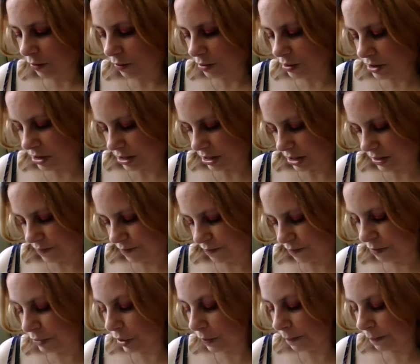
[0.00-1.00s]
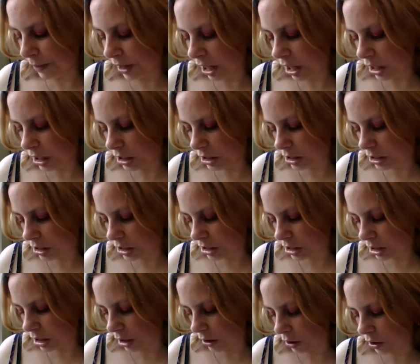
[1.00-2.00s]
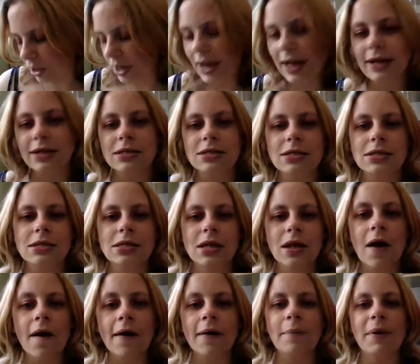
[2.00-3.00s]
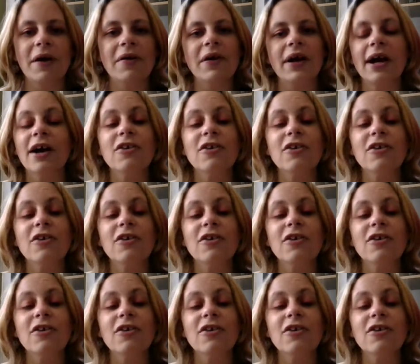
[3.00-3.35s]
what is it? Macmillan's Collector's Library.